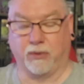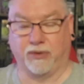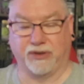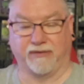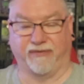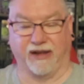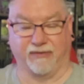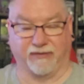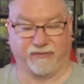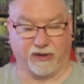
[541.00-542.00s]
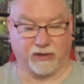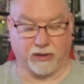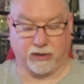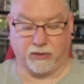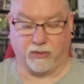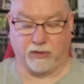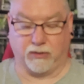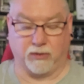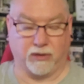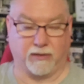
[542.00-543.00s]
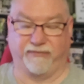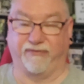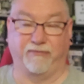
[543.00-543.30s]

What was your favorite Funko or